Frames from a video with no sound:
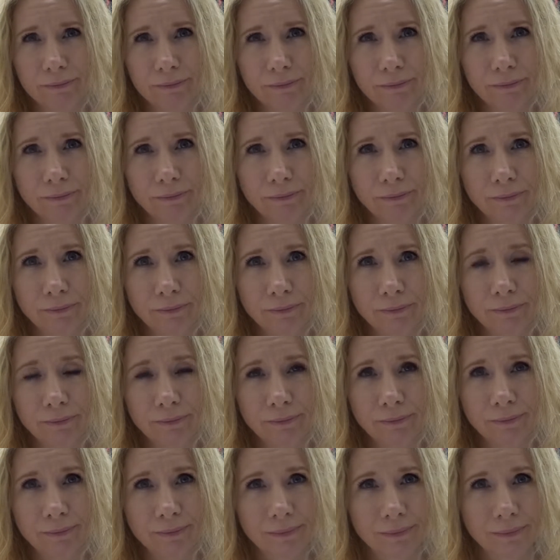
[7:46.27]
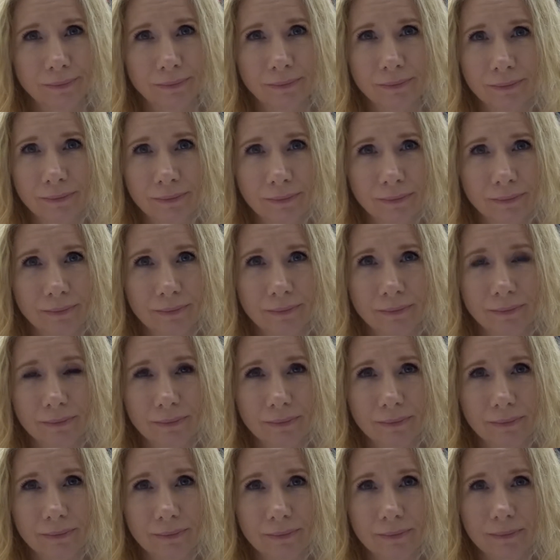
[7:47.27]

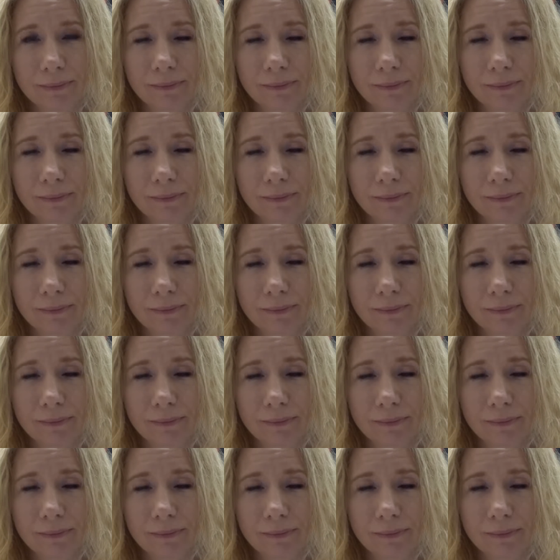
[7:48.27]
Nobody speaks.